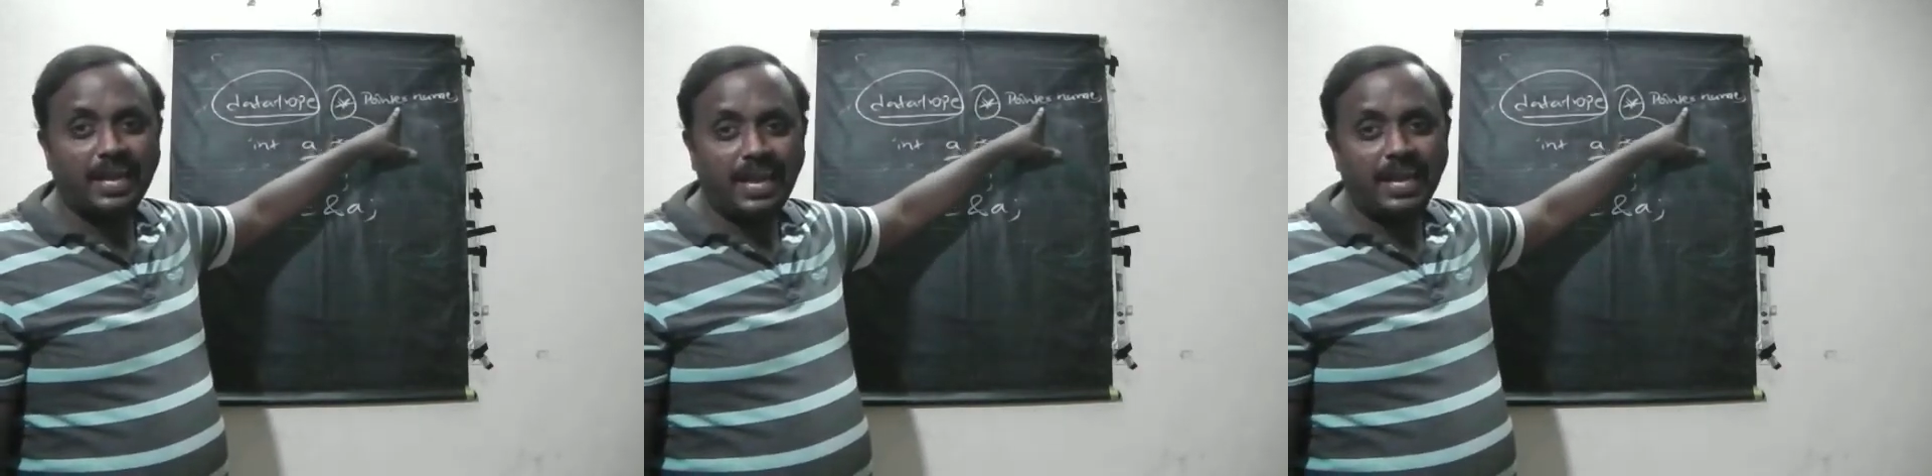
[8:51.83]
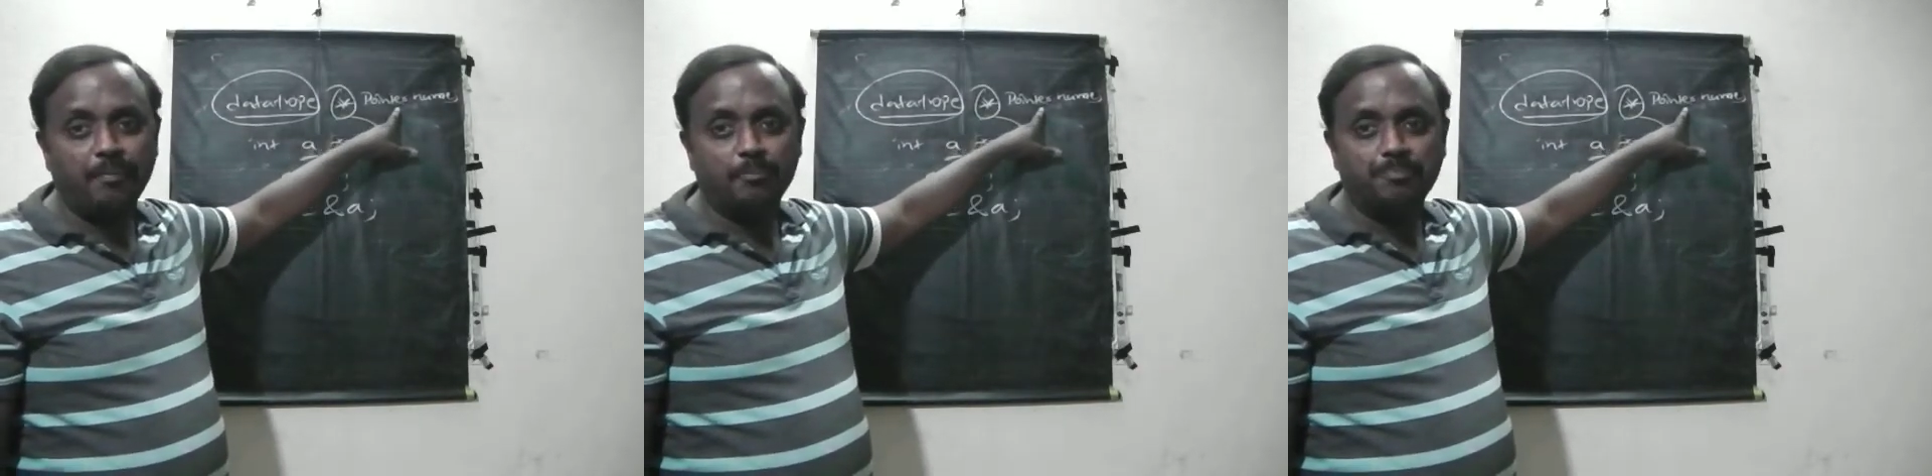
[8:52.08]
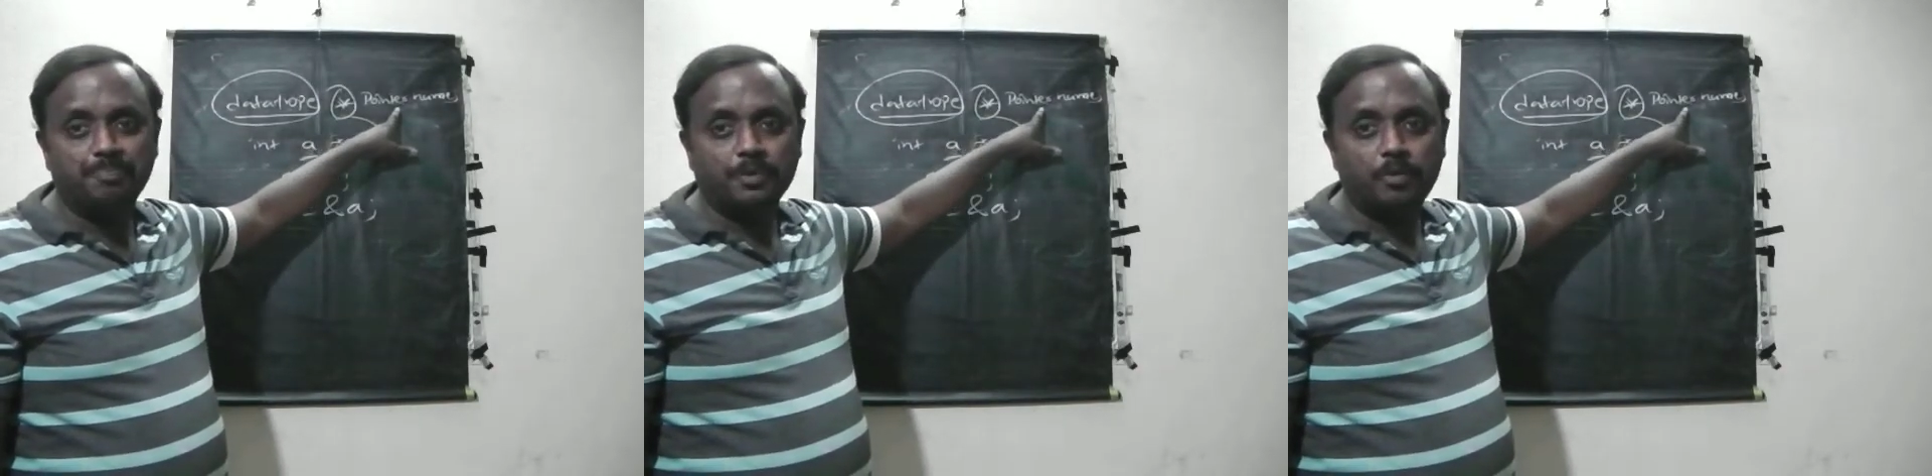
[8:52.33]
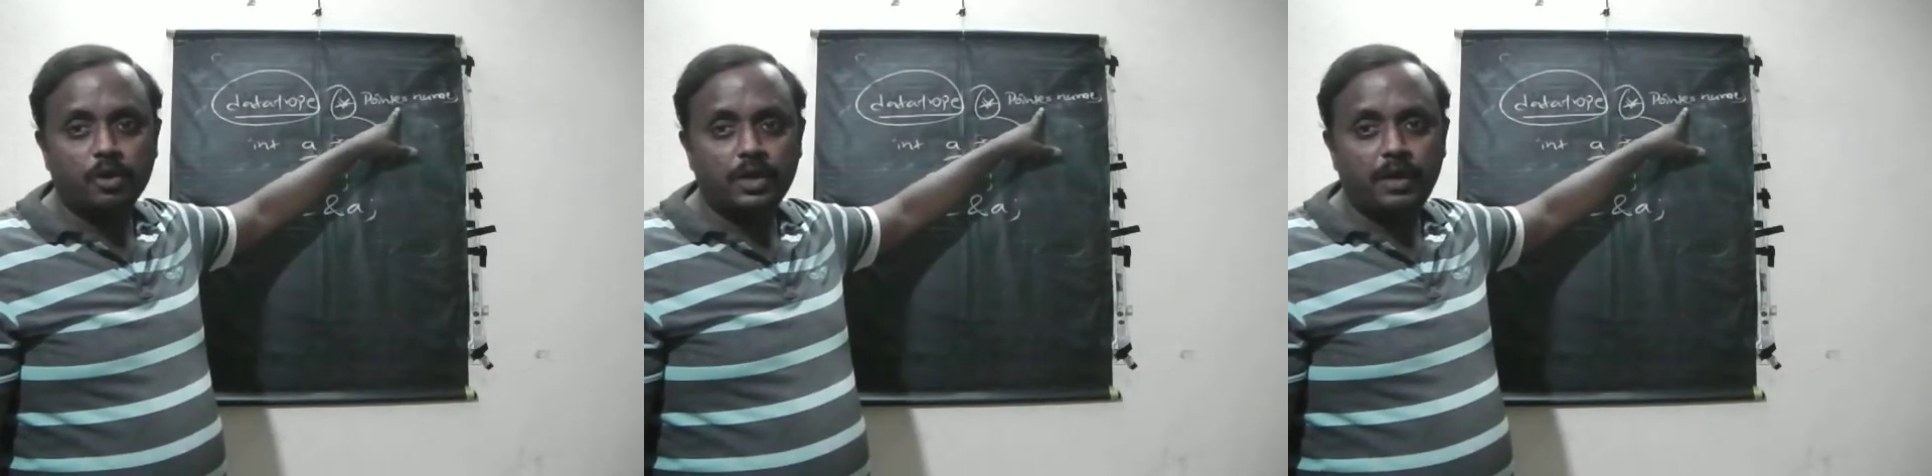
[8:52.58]
name.
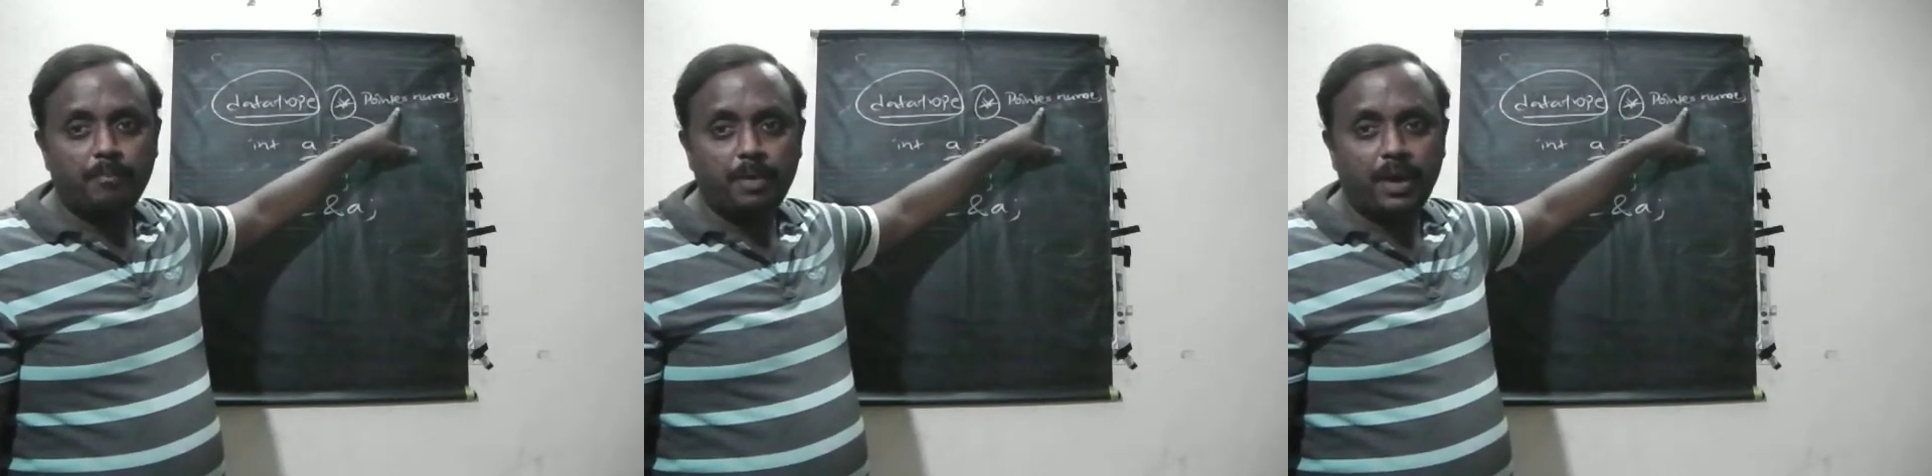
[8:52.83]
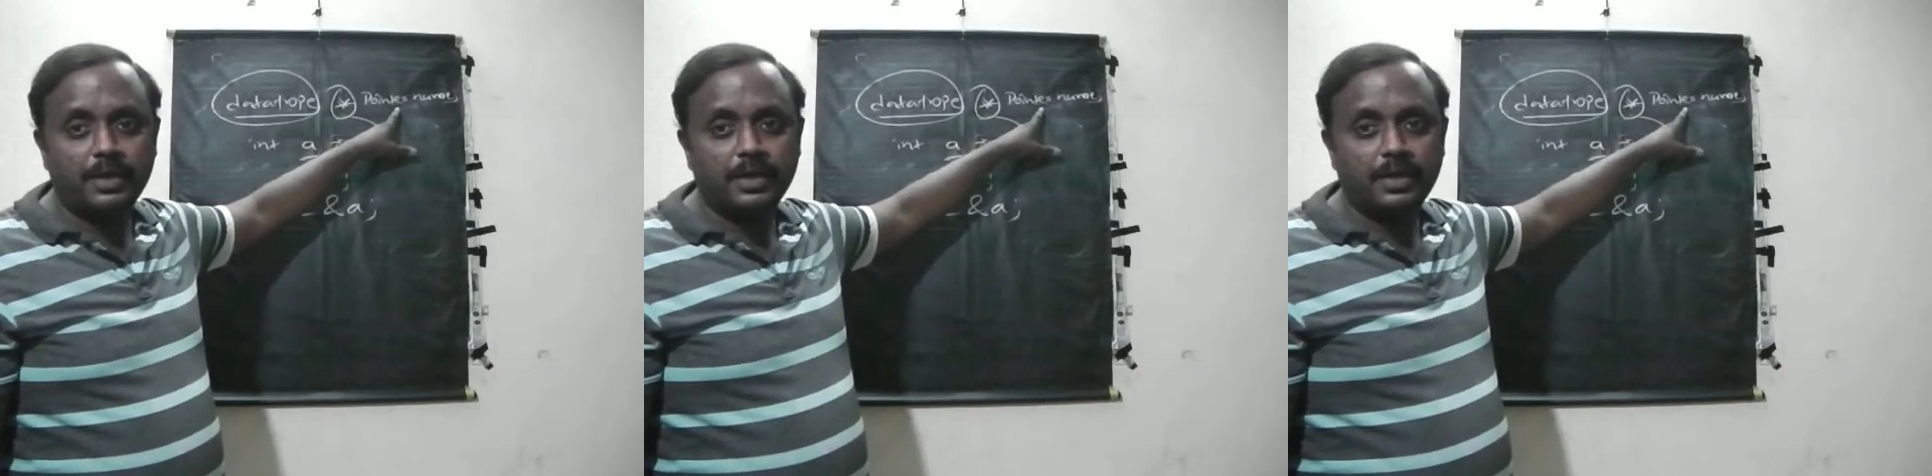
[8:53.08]
Okay, pointer